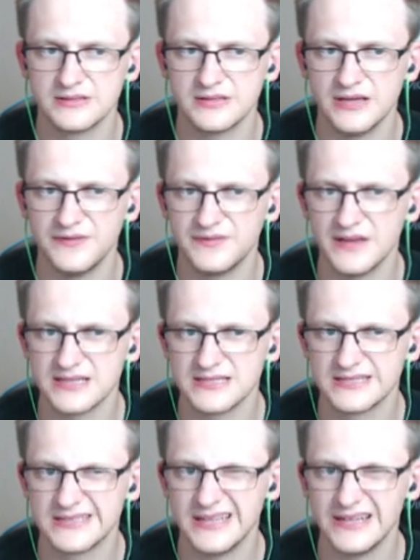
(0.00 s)
if there's
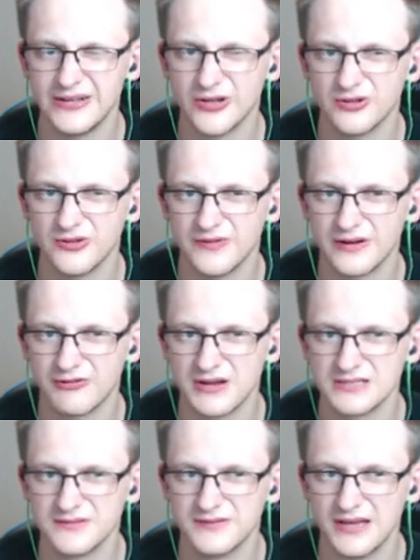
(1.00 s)
still a lot of
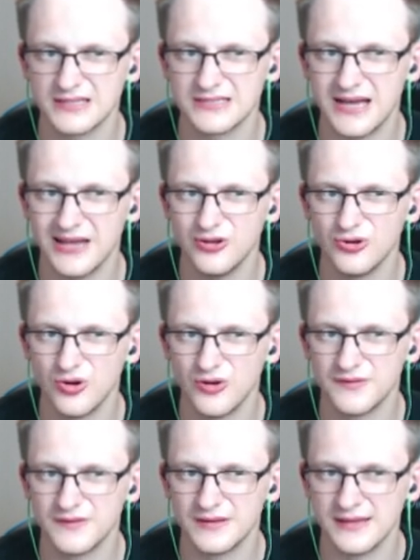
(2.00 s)
aggressive decks, I don't know
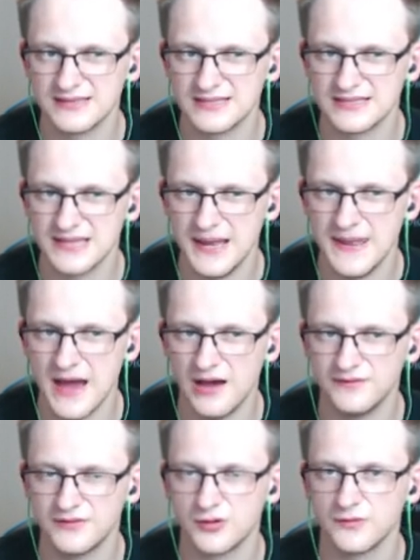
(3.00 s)
if this is
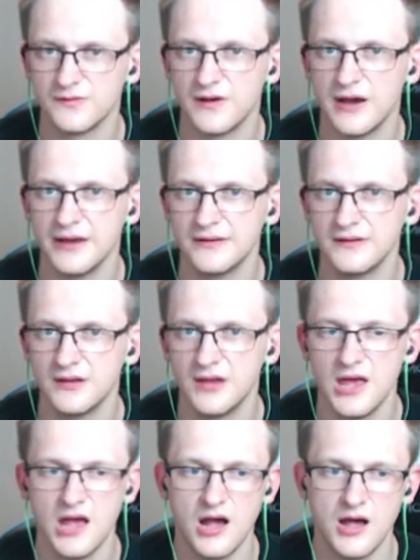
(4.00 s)
enough to fight
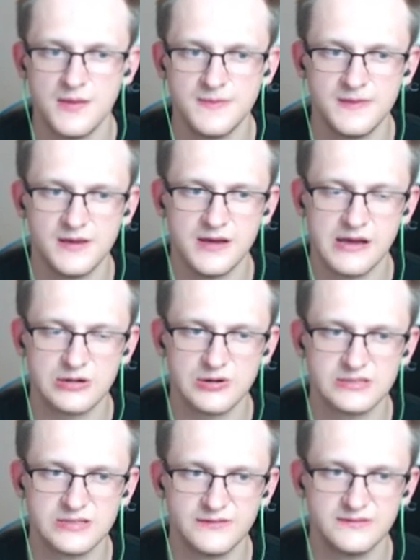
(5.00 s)
the
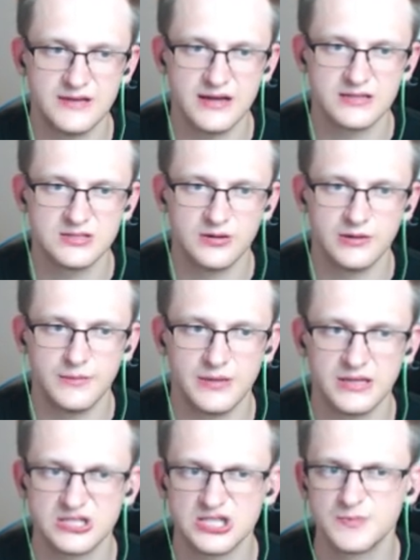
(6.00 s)
aggressive decks on the
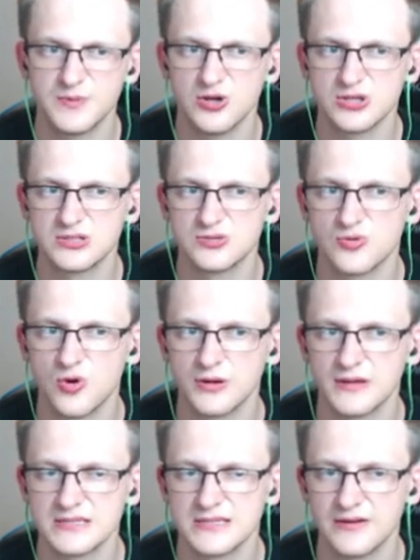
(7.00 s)
meta. Just because Rogue
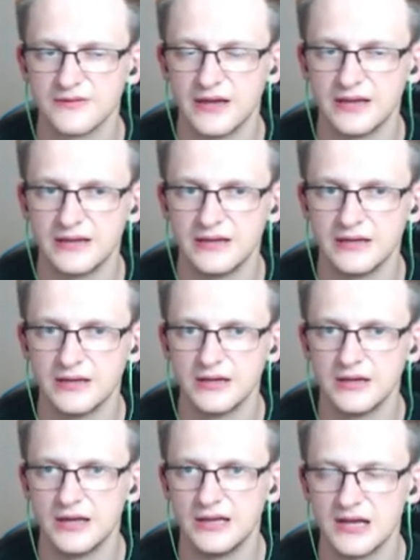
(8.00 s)
doesn't have any
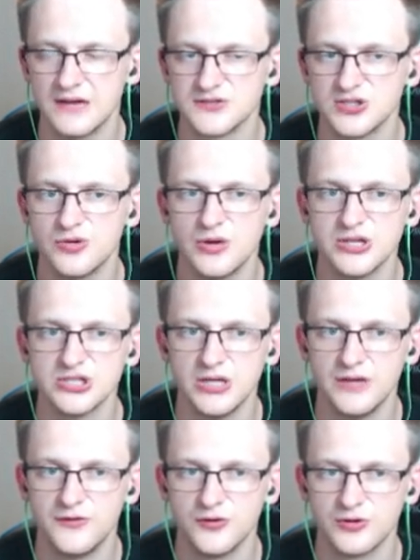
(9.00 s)
life generation, even though the